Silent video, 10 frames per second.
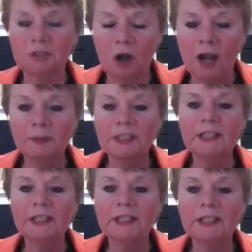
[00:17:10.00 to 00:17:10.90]

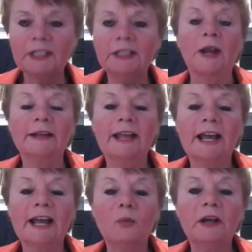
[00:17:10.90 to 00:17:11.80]
timely. Right
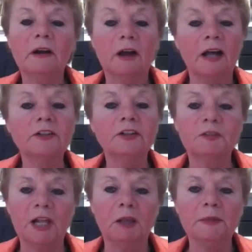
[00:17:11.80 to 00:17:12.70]
now, we are under
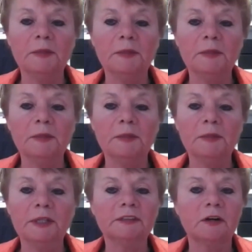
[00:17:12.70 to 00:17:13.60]
development. We
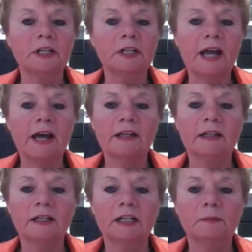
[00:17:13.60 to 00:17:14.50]
started that
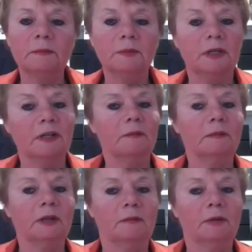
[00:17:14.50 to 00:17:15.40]

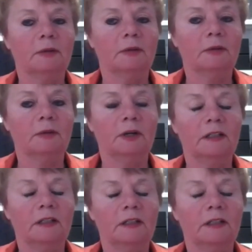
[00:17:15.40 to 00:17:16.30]
about
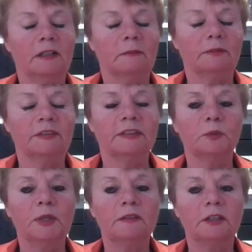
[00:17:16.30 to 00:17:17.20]
6
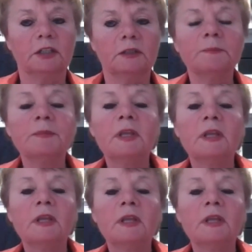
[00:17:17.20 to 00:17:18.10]
weeks ago.
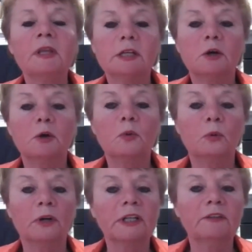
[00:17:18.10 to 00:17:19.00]
So we're
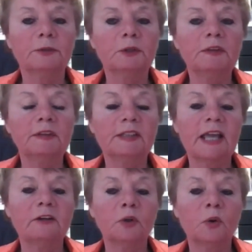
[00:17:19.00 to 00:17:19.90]
working through the
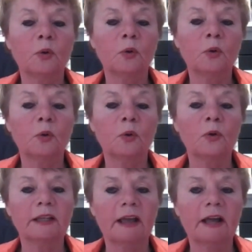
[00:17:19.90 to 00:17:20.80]
standard orders
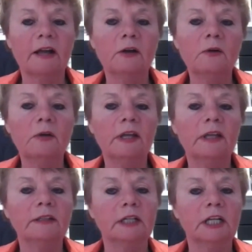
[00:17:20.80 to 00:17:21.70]
right now
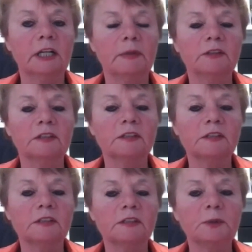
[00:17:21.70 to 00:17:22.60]
and about to
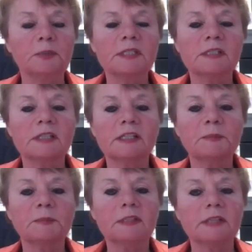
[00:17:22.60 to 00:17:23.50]
start doing risk
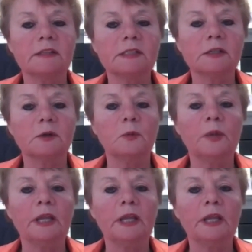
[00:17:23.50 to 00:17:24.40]
assessments. And so
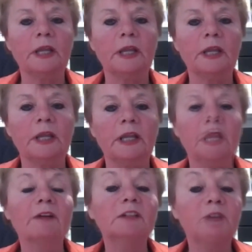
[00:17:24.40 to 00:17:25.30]
we
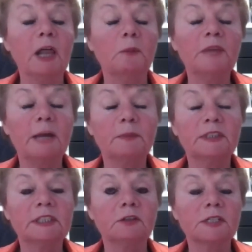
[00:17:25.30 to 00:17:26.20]
have to develop that
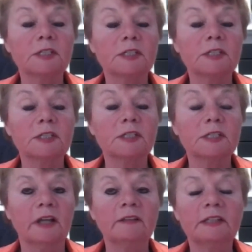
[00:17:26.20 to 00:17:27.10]
particular
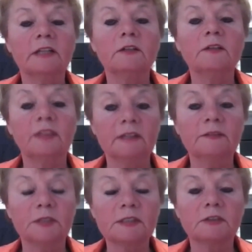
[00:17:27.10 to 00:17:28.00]
compliance standard this
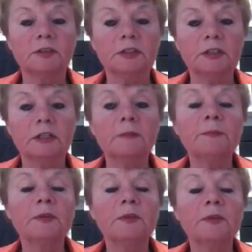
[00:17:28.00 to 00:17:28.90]
fiscal year,
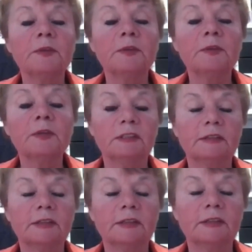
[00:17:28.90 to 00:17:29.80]
which is
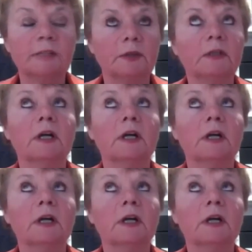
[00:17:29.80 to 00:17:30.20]
by